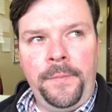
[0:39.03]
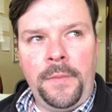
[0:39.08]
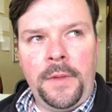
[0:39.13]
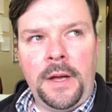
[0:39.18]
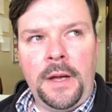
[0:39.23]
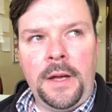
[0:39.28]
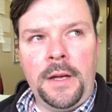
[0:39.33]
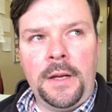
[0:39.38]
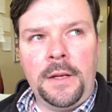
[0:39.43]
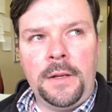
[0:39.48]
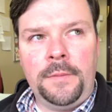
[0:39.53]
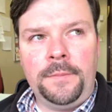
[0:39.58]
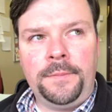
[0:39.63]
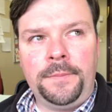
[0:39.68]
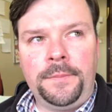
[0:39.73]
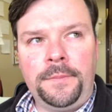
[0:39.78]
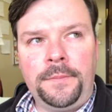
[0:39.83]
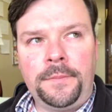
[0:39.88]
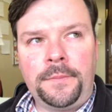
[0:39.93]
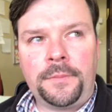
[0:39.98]
I
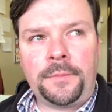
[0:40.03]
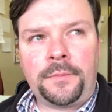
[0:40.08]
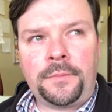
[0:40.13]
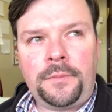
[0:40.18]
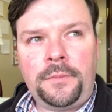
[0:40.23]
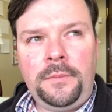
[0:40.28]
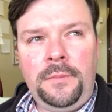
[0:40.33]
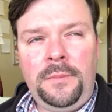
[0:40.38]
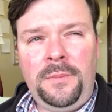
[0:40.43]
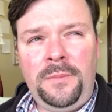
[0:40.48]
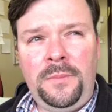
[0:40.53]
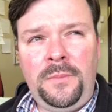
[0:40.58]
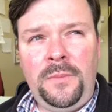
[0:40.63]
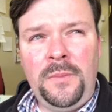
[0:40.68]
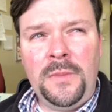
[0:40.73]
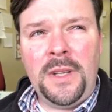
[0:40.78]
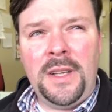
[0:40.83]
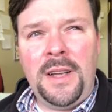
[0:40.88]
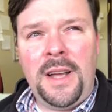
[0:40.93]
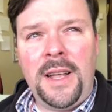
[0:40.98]

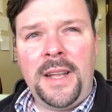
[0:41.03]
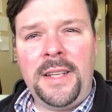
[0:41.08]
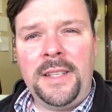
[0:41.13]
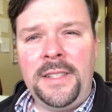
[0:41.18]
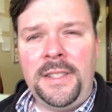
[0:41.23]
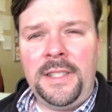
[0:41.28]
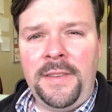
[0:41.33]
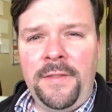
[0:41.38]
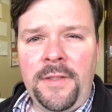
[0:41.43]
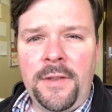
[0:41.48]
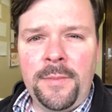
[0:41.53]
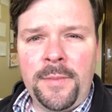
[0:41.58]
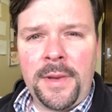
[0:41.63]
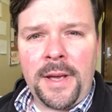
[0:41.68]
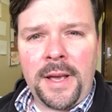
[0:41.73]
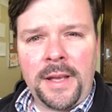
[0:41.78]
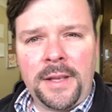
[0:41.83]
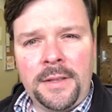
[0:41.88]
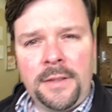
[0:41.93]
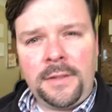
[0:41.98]
conceive them
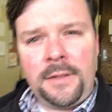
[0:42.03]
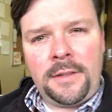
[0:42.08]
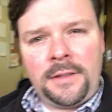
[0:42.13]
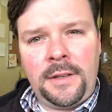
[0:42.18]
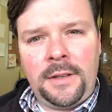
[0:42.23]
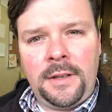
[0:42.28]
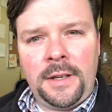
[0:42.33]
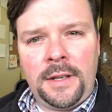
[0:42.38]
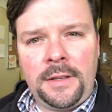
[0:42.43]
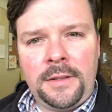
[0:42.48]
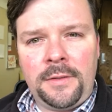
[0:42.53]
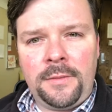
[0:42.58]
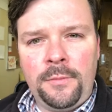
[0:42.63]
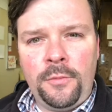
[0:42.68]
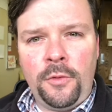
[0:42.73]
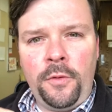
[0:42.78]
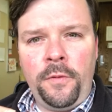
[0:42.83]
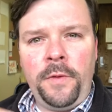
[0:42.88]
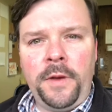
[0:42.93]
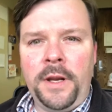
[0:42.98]
as
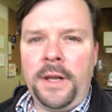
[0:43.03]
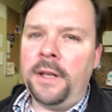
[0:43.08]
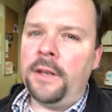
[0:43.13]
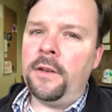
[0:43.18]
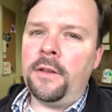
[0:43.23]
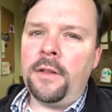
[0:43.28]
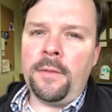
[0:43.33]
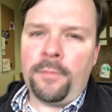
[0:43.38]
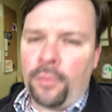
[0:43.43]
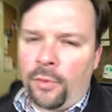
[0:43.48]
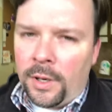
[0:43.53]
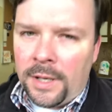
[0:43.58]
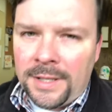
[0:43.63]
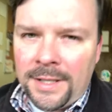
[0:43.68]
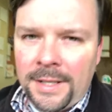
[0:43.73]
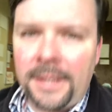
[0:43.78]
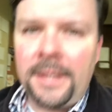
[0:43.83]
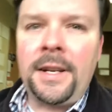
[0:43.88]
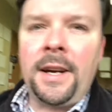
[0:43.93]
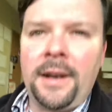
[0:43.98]
moving into the
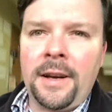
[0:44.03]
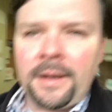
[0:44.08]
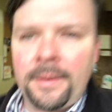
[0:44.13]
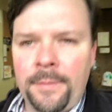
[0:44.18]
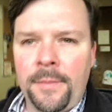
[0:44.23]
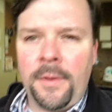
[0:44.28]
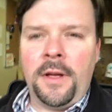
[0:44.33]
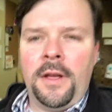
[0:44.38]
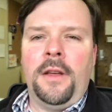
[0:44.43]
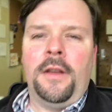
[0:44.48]
present time